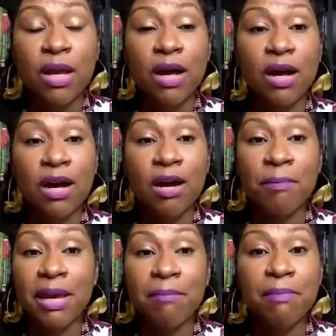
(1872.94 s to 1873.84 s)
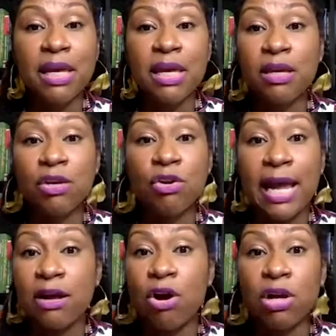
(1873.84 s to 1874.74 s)
um, and me, you know,
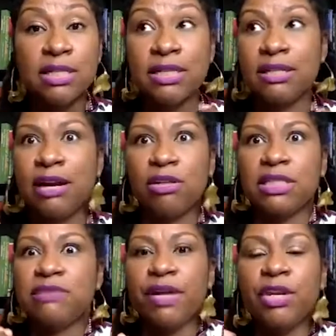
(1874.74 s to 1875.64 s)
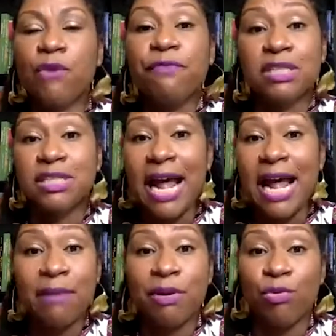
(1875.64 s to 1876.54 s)
like all of the, like this video footage that I
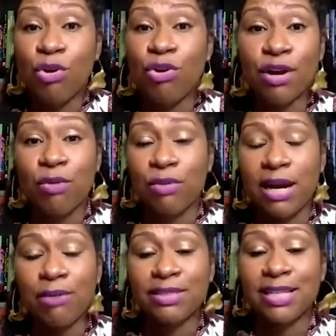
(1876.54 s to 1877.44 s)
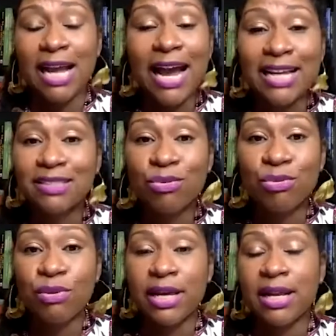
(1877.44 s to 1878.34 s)
had been recording when I was in high
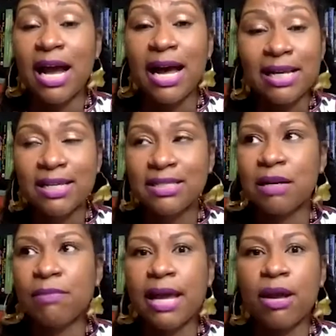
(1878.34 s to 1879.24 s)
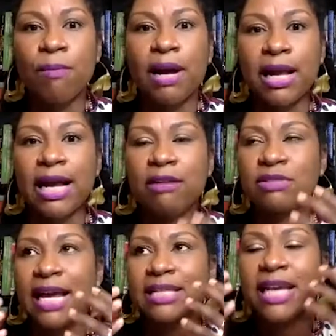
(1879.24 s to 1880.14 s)
school and college. And I'm like, oh my God, it was
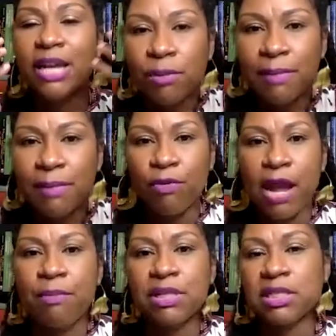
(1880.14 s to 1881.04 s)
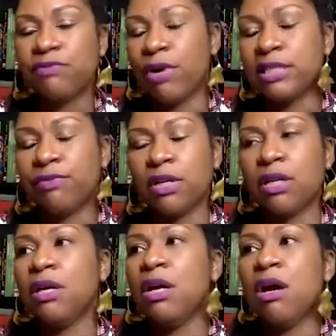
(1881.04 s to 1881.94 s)
like hearing my grandmother's voice for
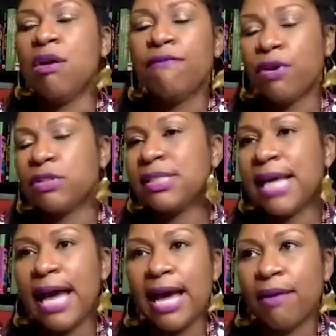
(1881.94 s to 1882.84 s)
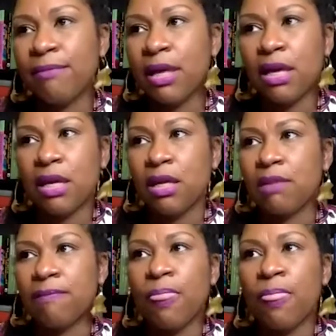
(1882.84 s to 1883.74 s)
the first time
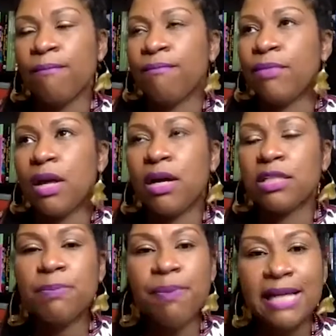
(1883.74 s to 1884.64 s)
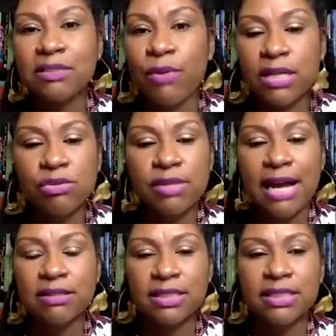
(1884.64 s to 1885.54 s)
and uh, she passed away in
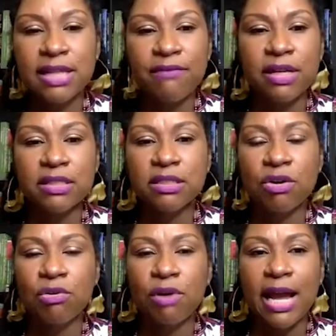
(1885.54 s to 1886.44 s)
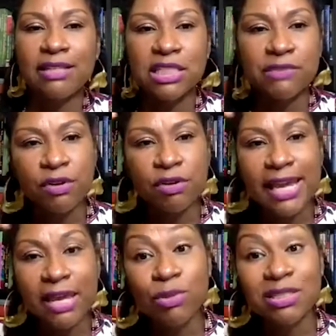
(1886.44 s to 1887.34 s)
2007. So I just feel like
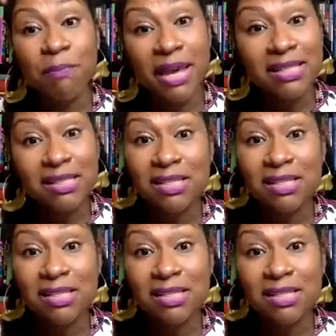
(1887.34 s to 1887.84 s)
it was meant,